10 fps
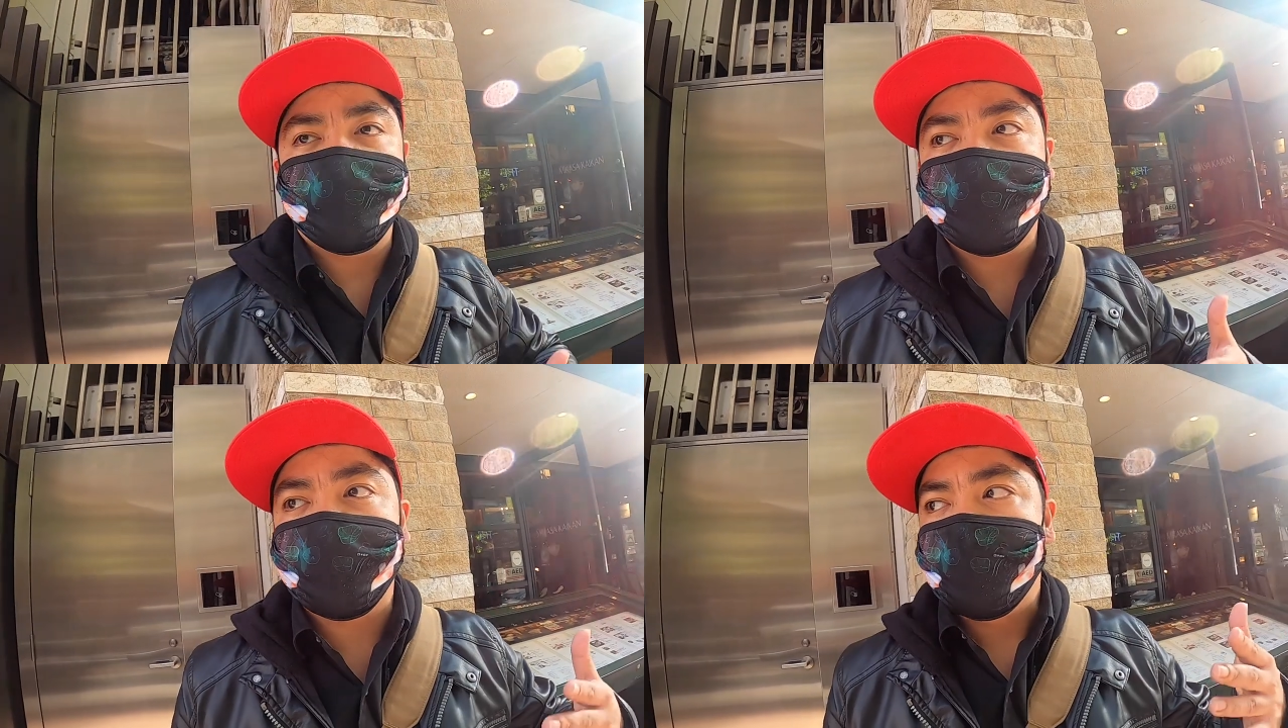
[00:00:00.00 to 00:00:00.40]

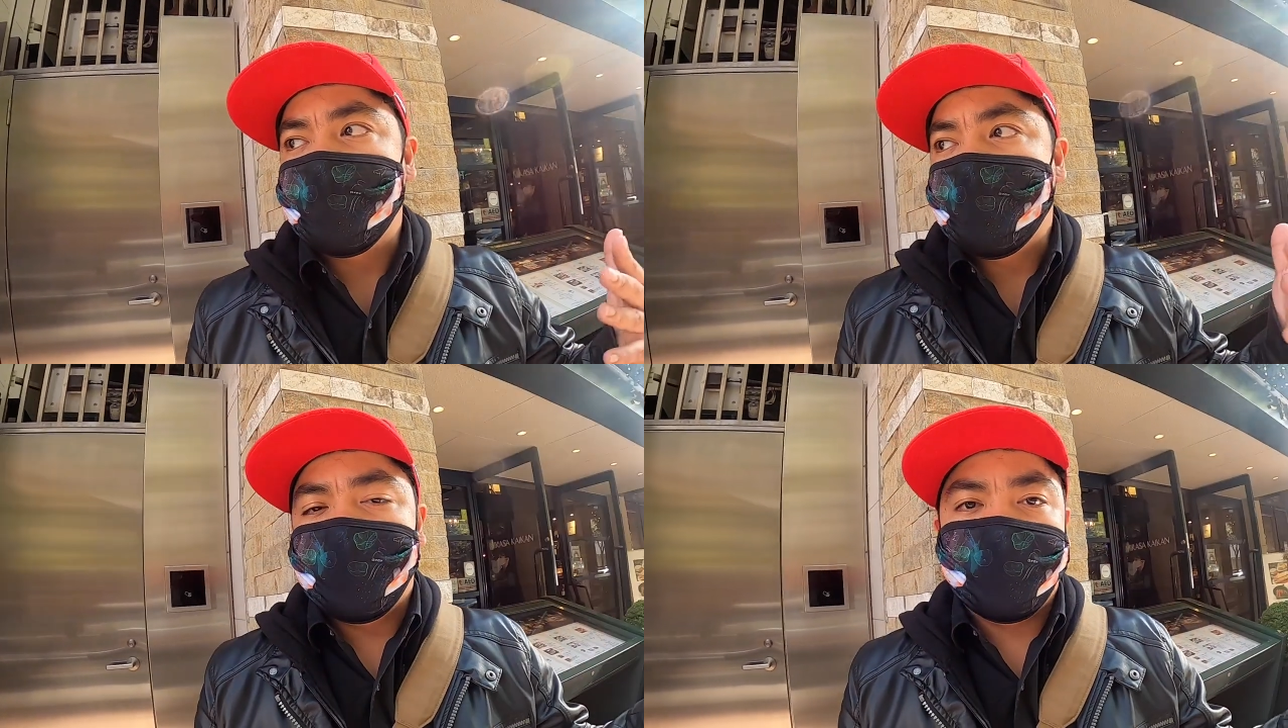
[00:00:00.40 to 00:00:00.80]
or
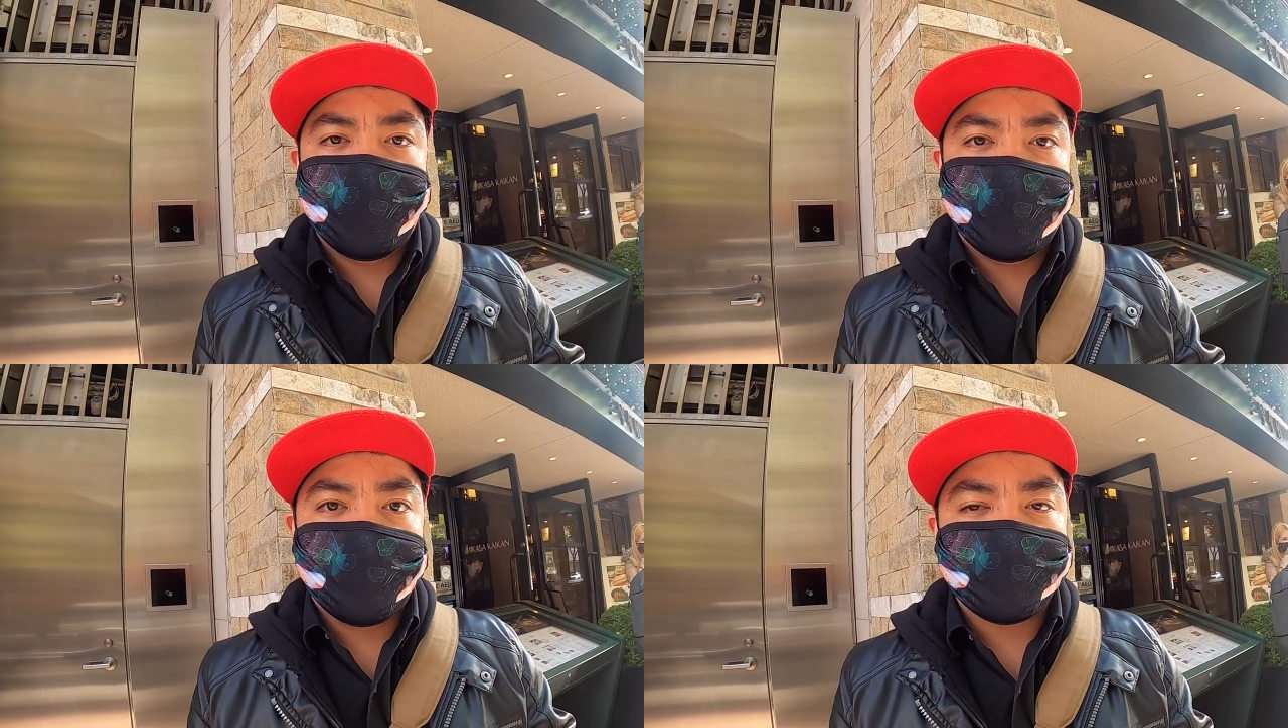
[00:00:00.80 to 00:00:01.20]

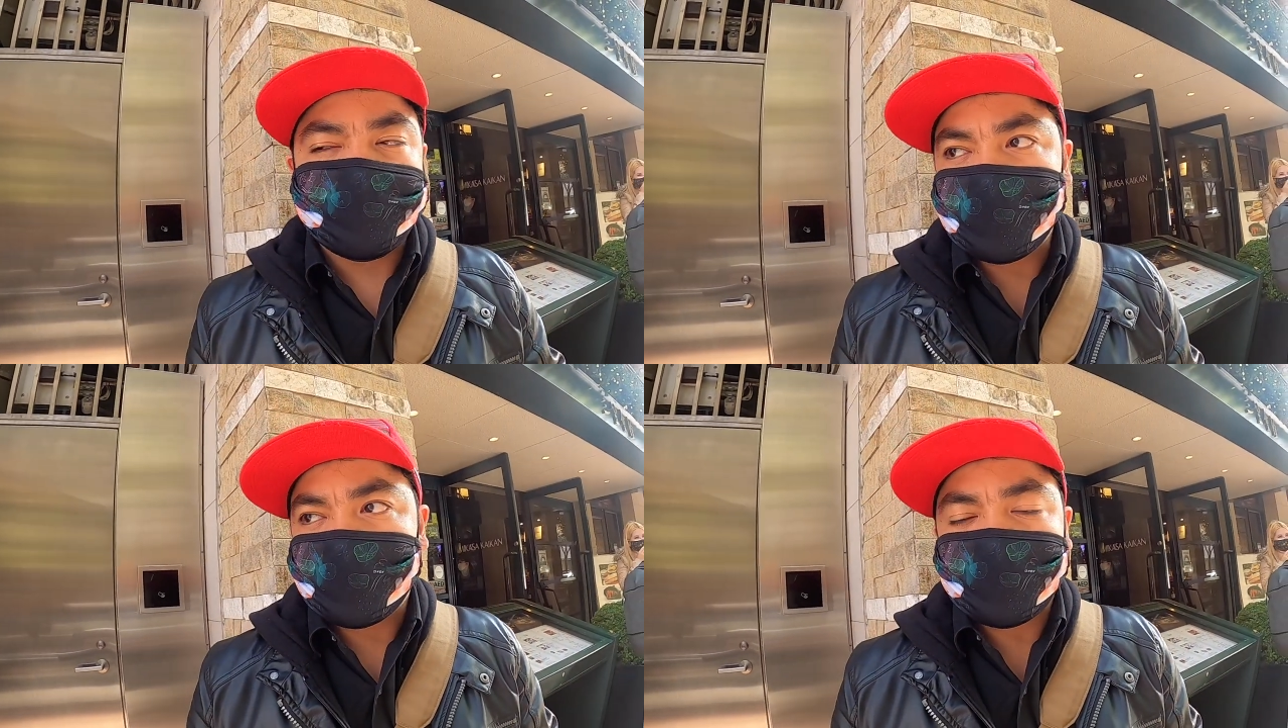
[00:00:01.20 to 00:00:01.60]

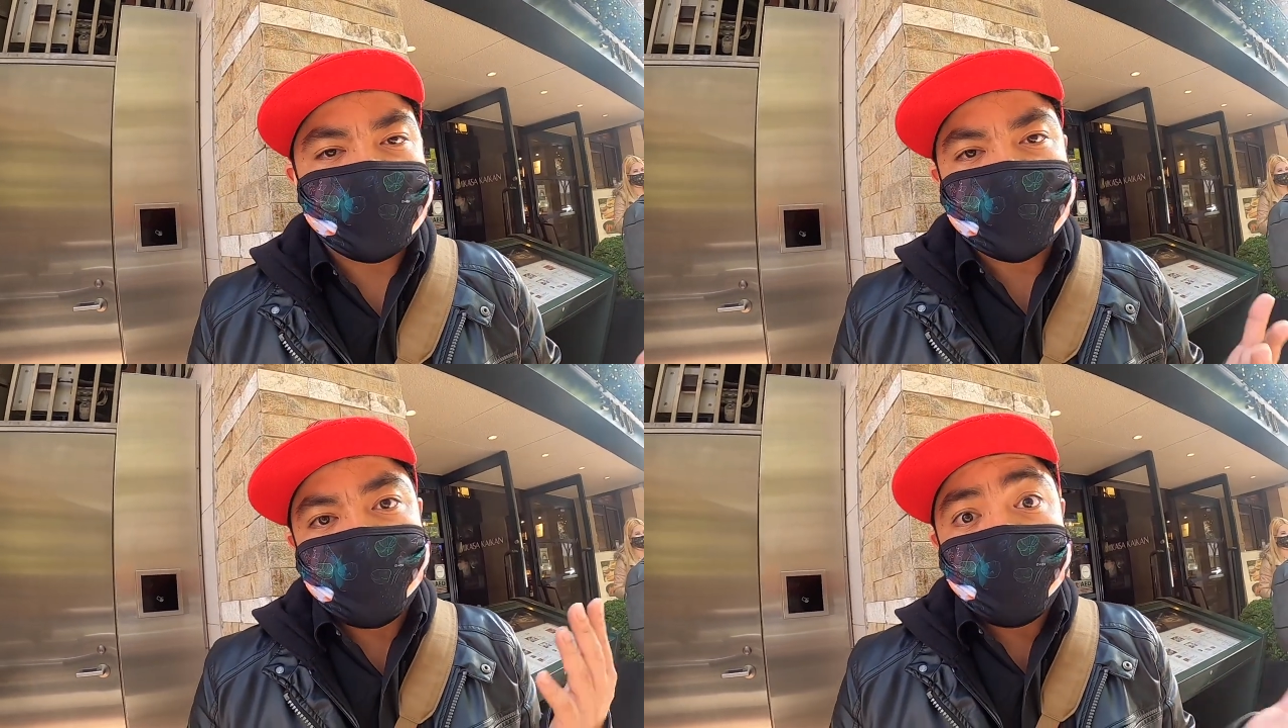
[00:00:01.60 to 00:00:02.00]

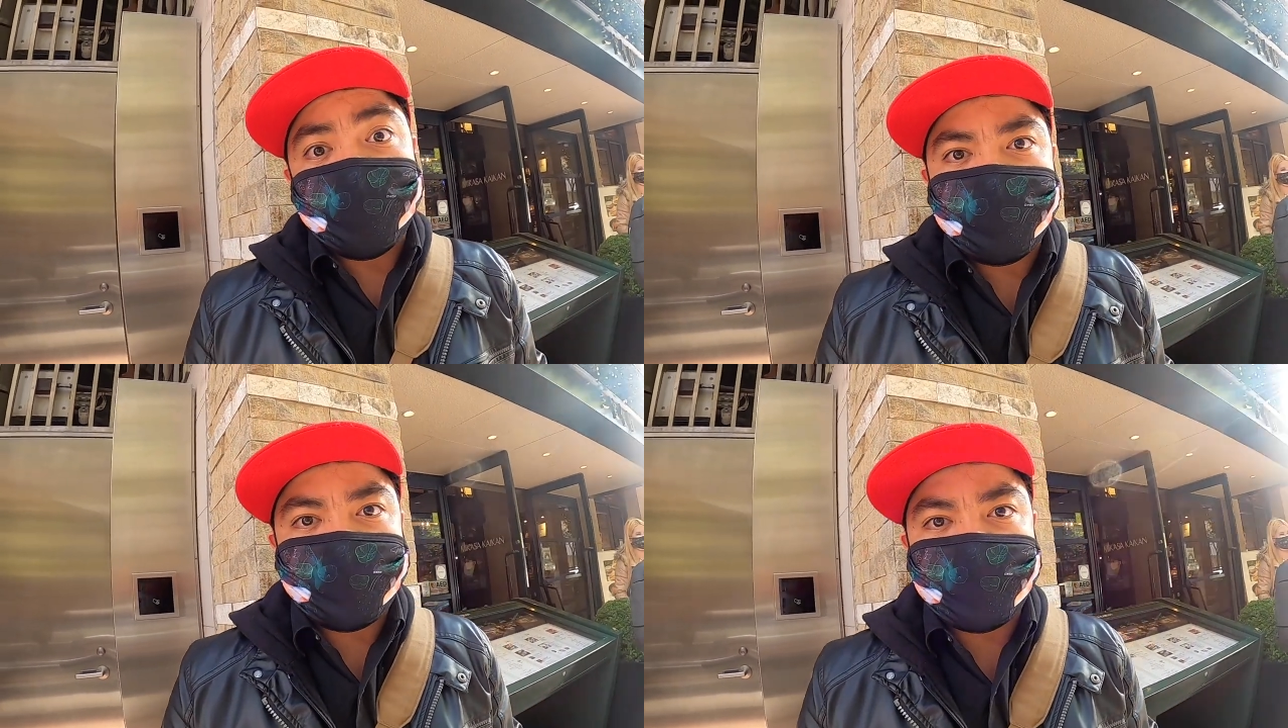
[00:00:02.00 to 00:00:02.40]
just
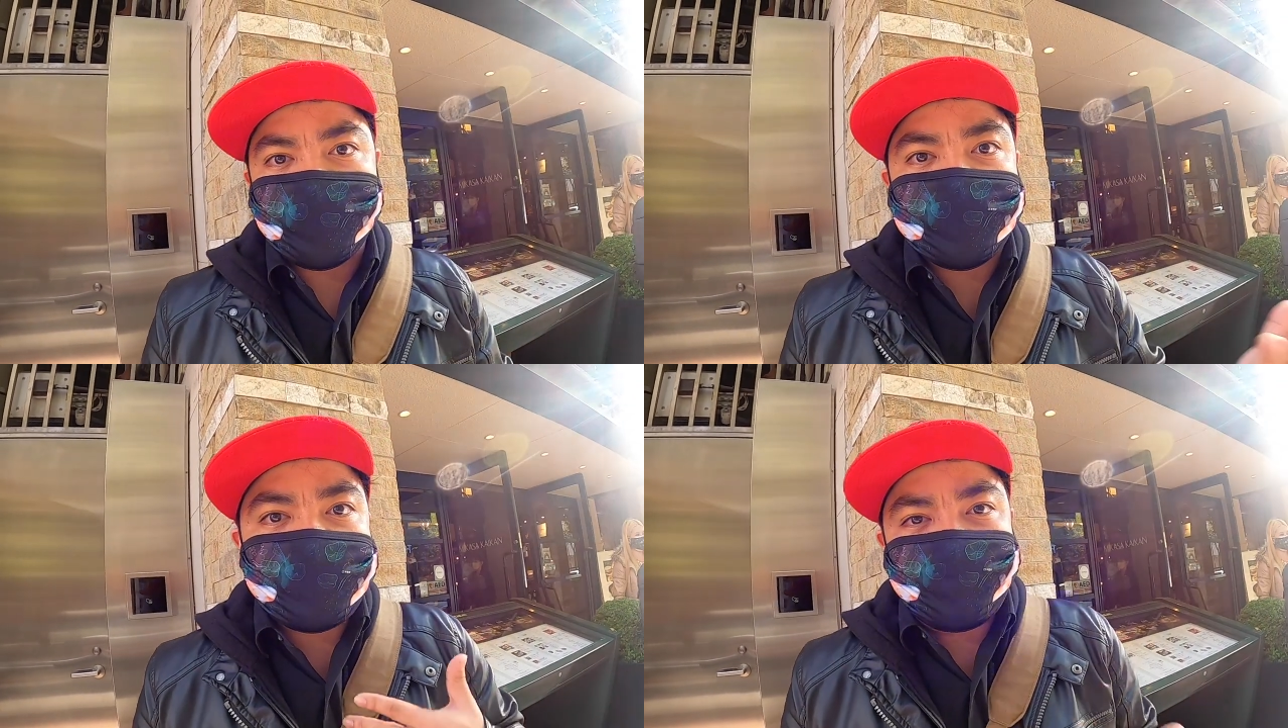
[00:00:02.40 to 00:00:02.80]
normal
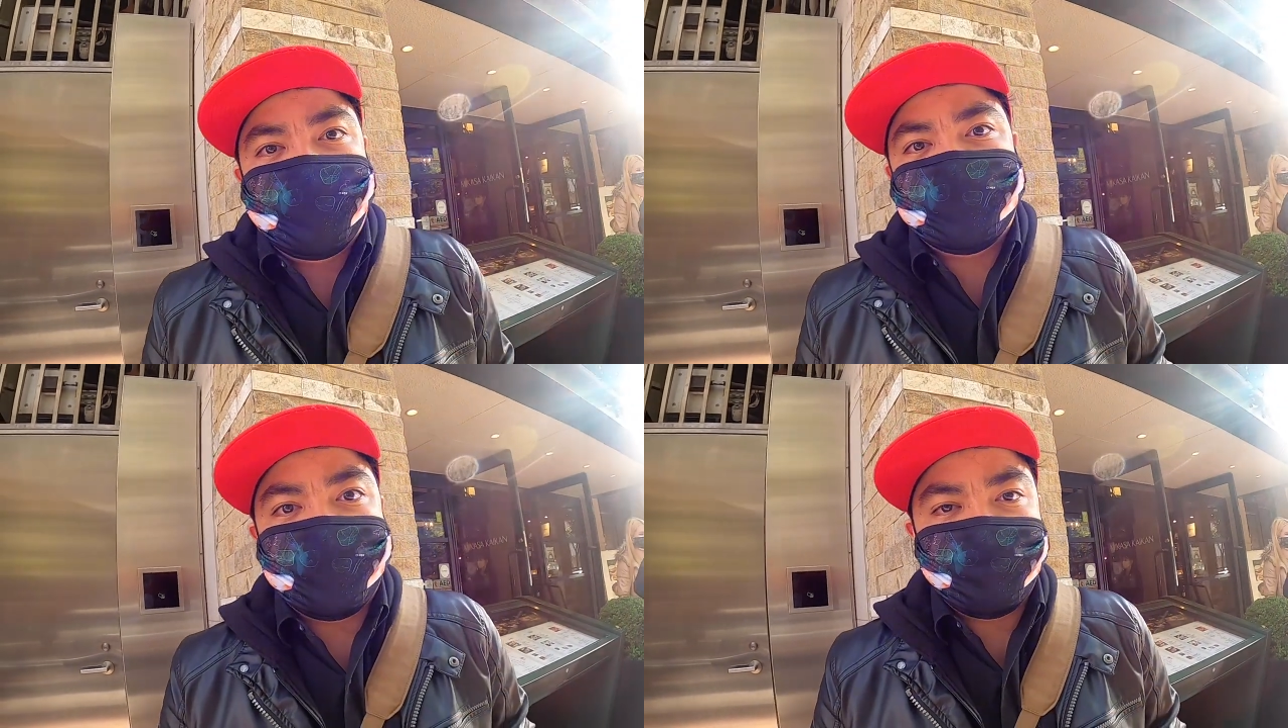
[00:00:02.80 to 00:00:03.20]
people like
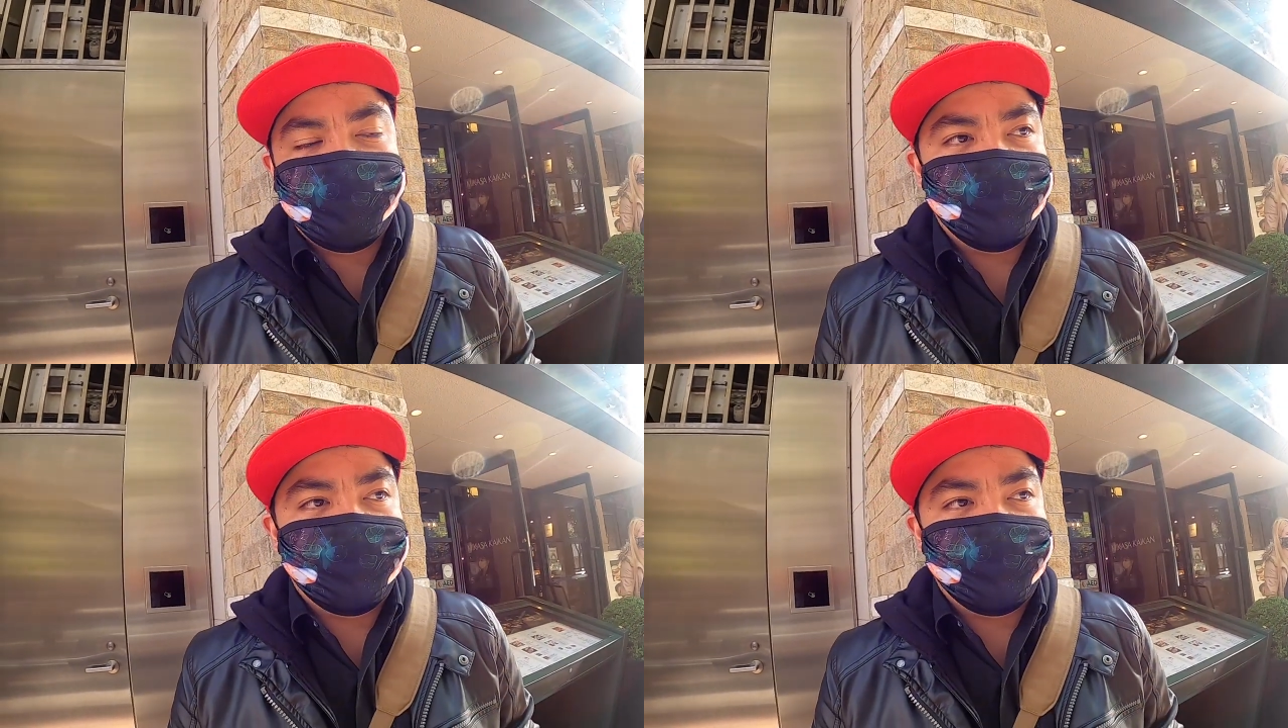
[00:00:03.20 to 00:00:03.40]
myself